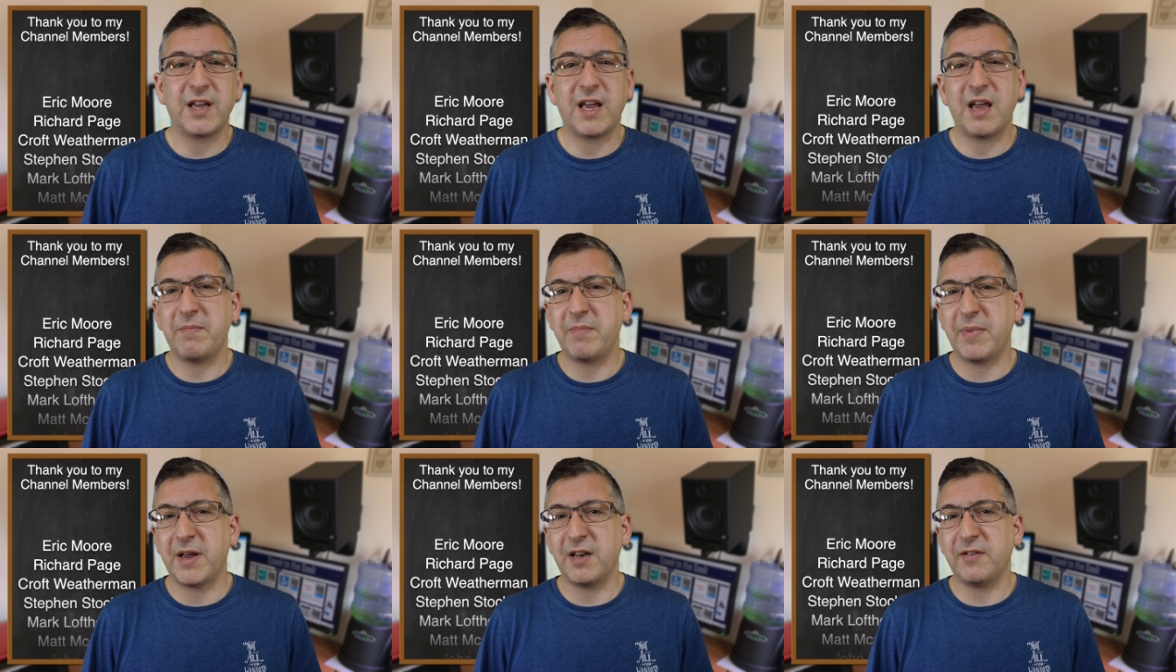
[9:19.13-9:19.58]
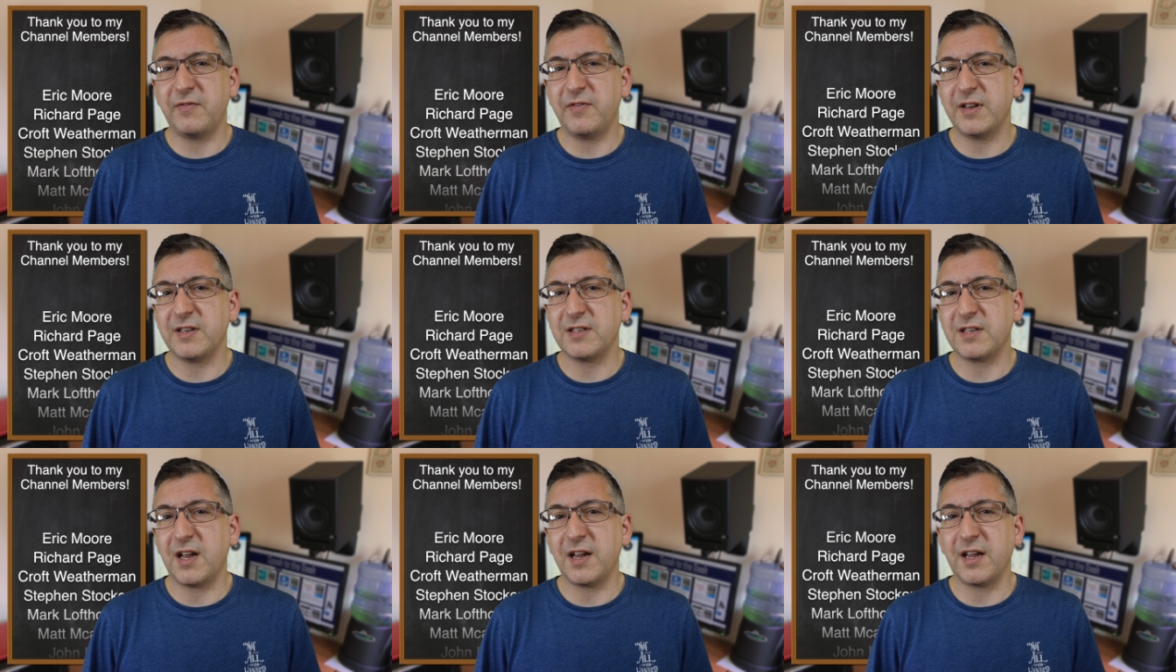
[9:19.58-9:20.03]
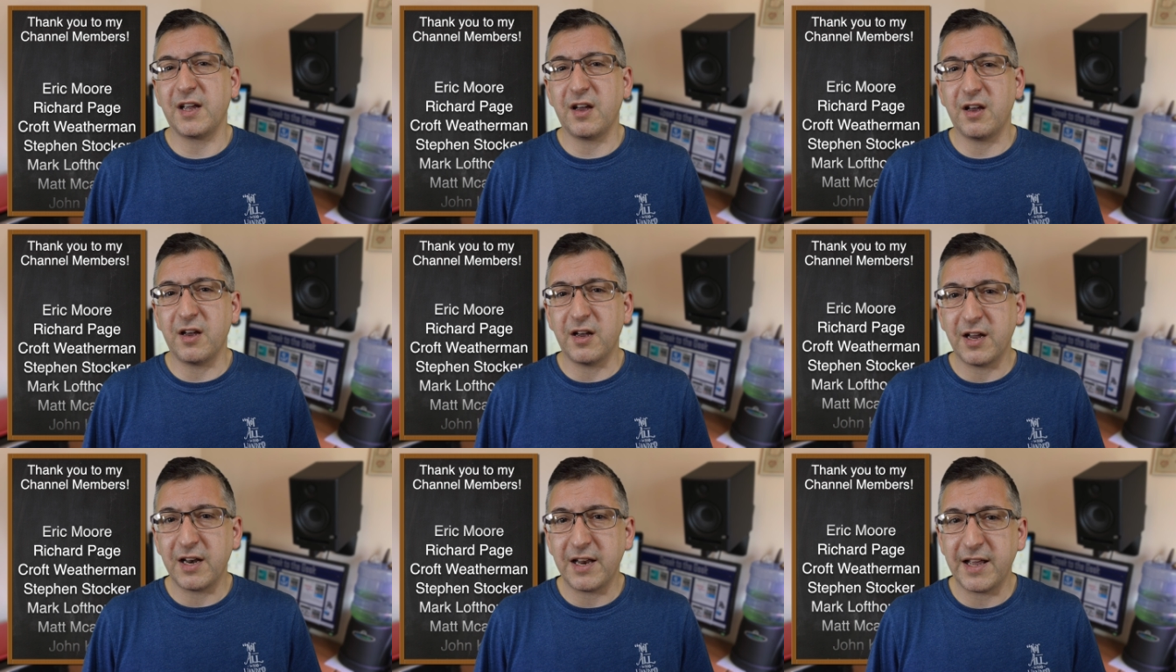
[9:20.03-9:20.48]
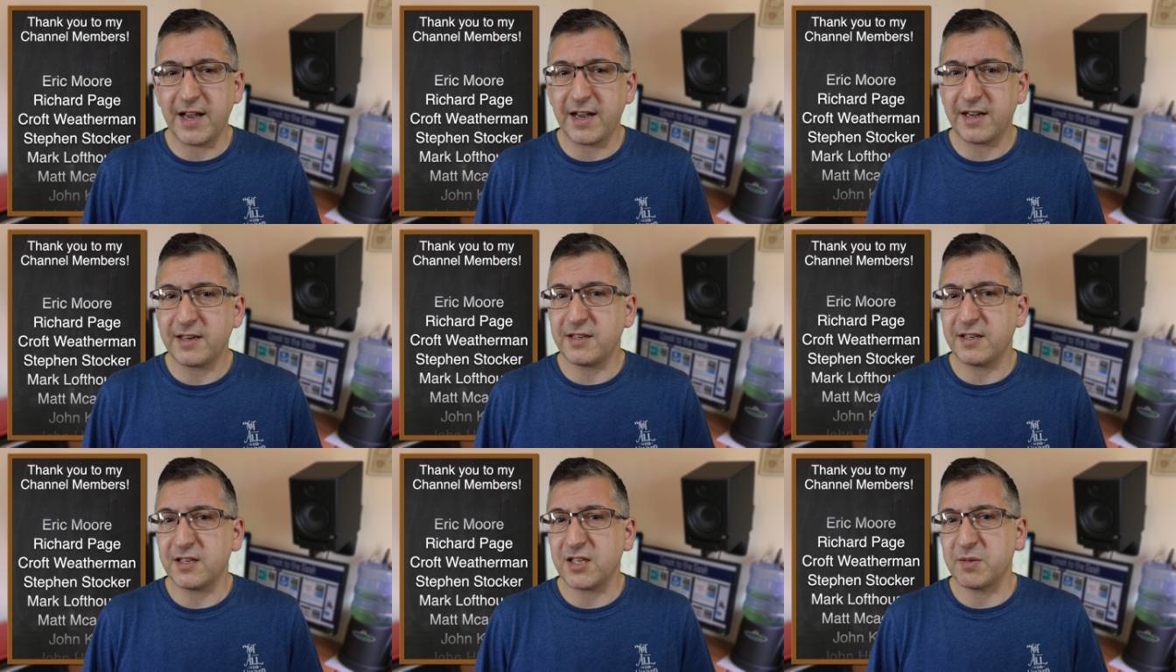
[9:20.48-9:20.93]
get benefits like early
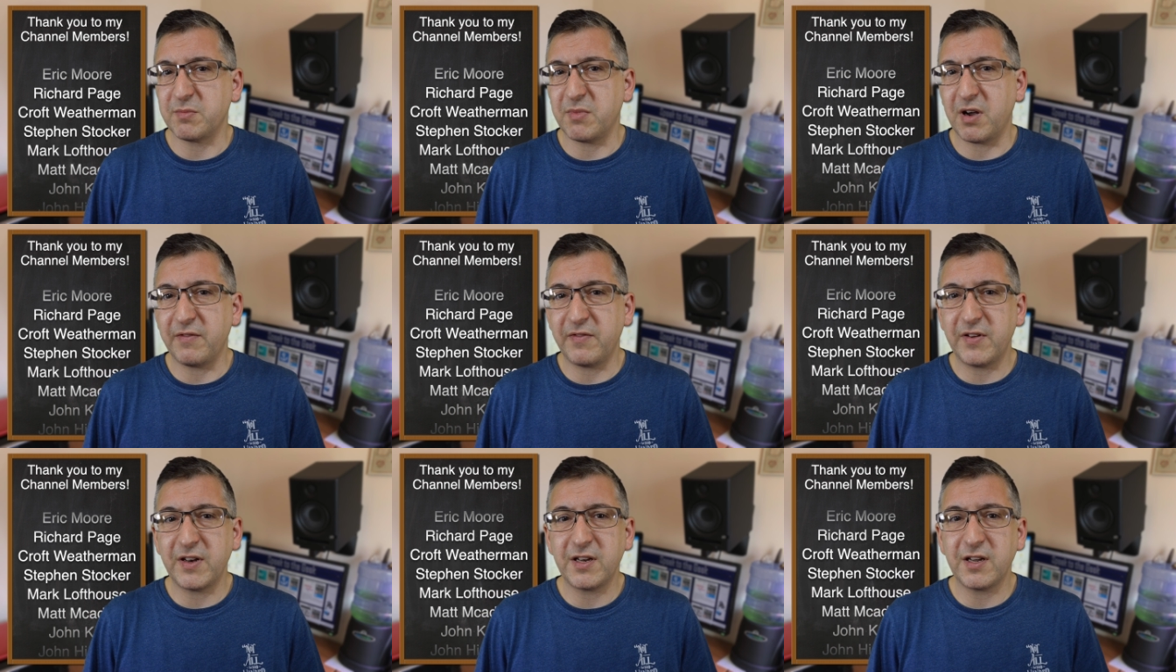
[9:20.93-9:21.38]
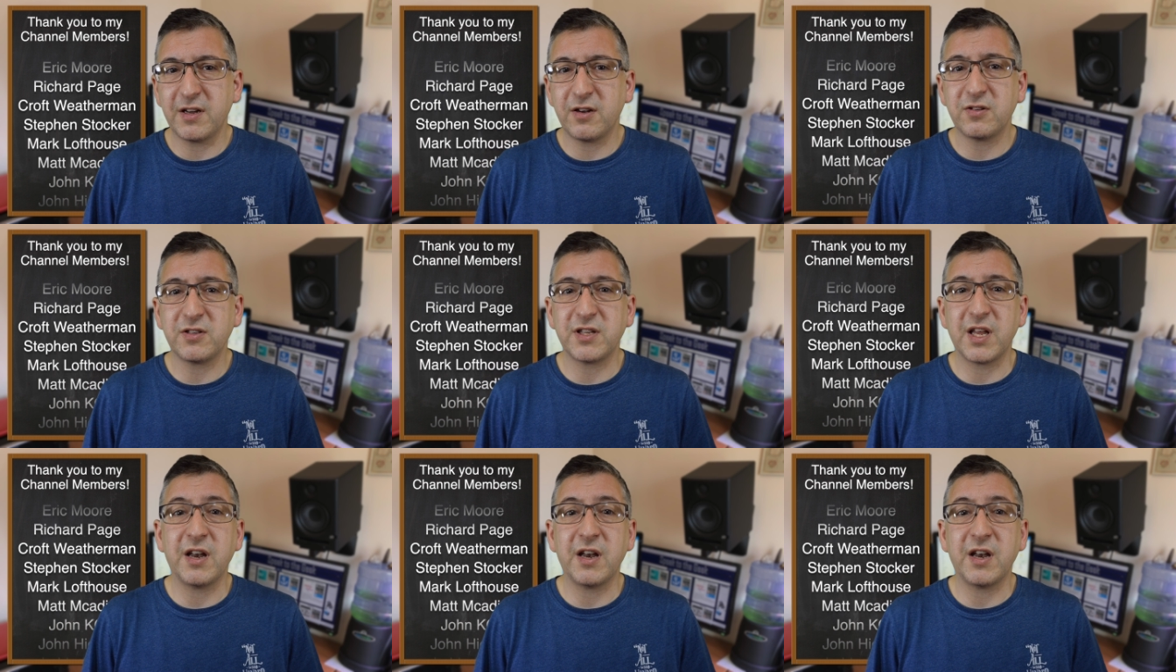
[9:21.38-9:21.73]
access to my videos,